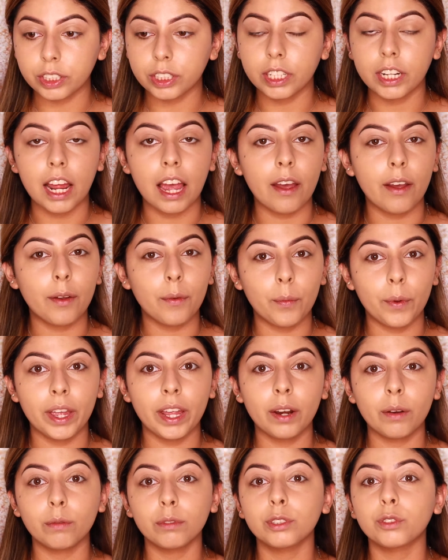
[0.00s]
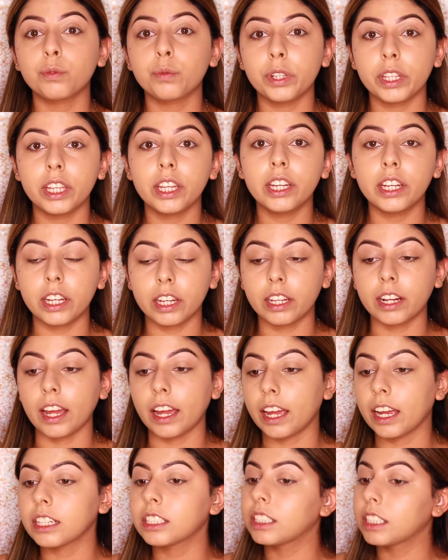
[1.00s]
And how it went was really good.
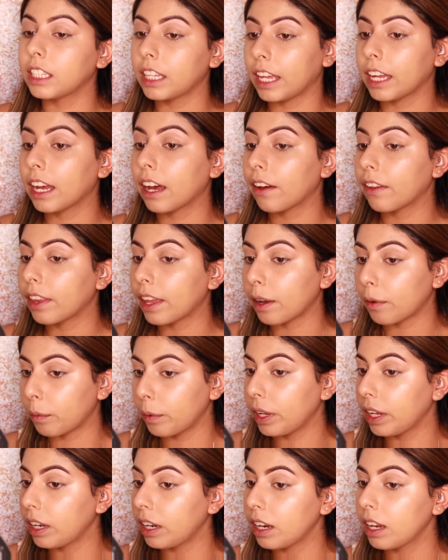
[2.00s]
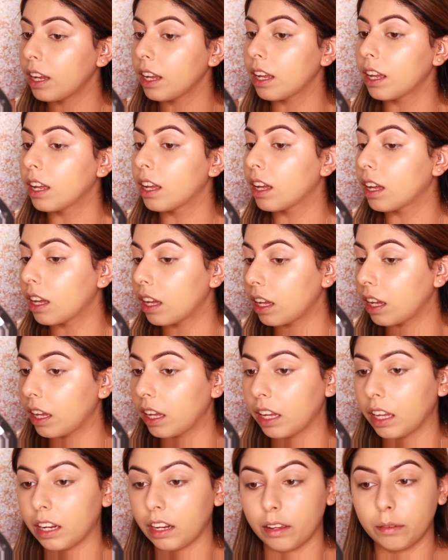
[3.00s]
I actually like how that went,
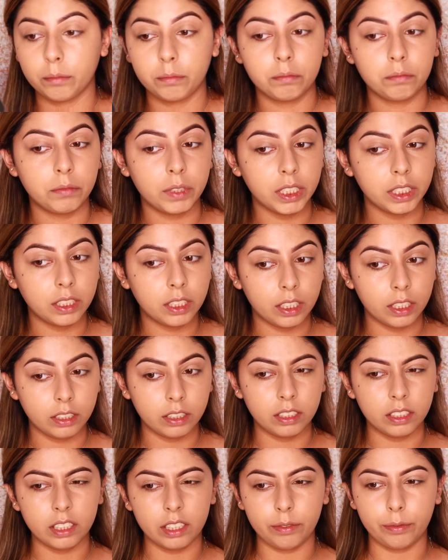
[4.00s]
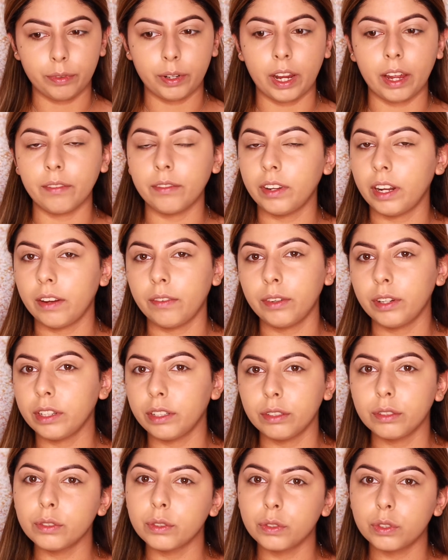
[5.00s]
and it's different. I've never
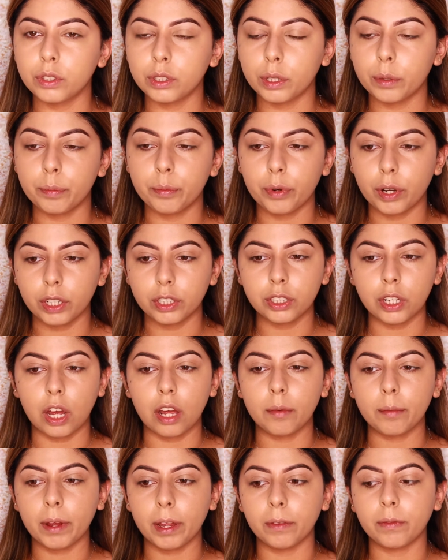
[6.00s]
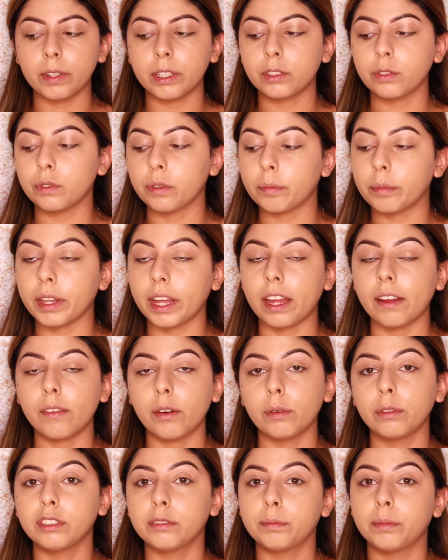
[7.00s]
used a brush on my face to apply. I've
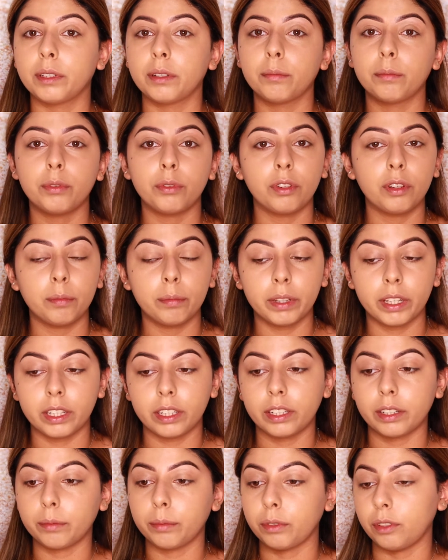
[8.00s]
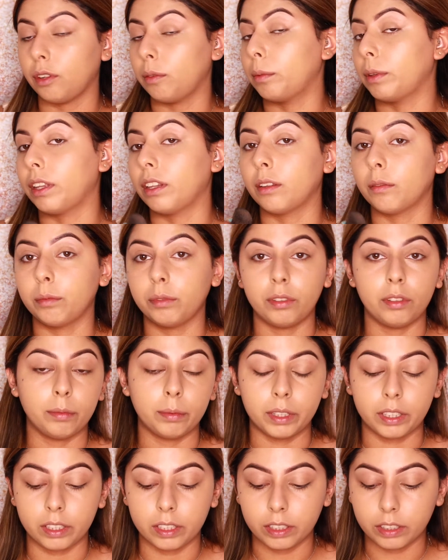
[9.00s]
always been beauty blender, beauty blender, beauty
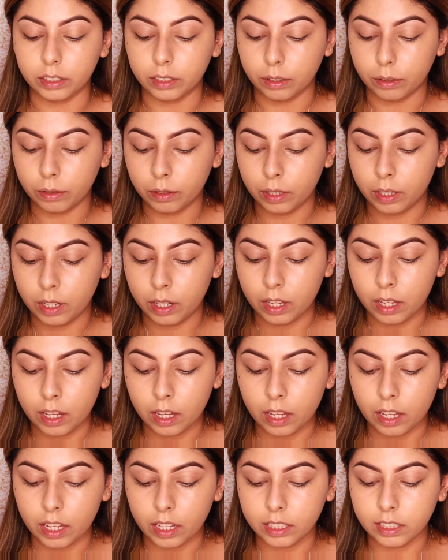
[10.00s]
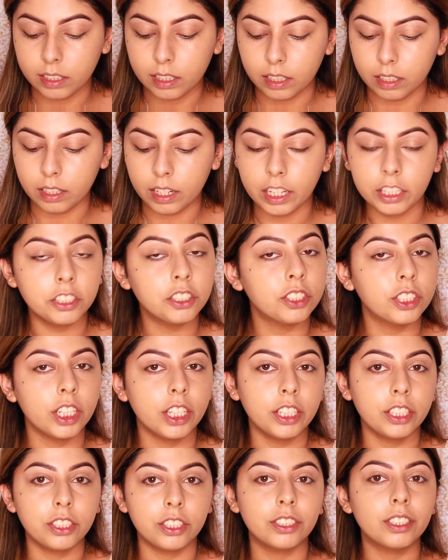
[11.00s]
blender. So it's a nice
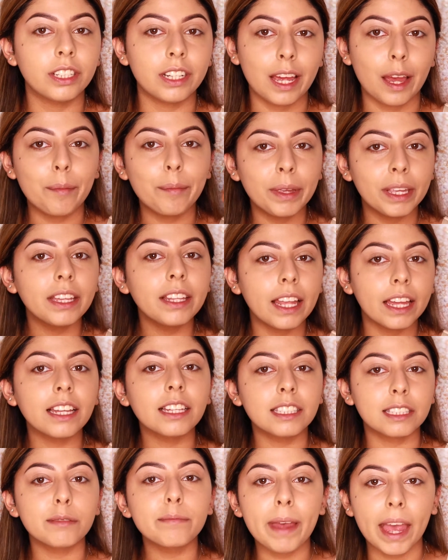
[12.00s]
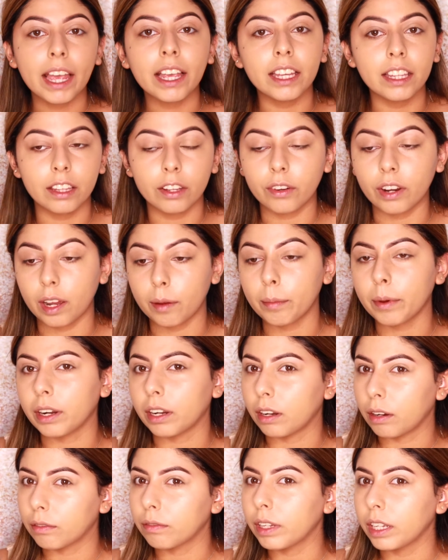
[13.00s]
change to not be like smacking the crap out
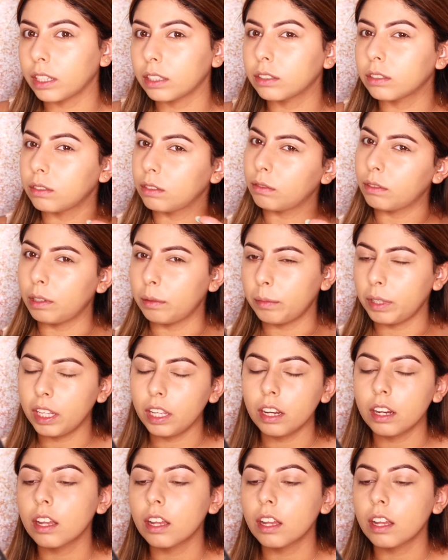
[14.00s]
of your face, you know what I mean?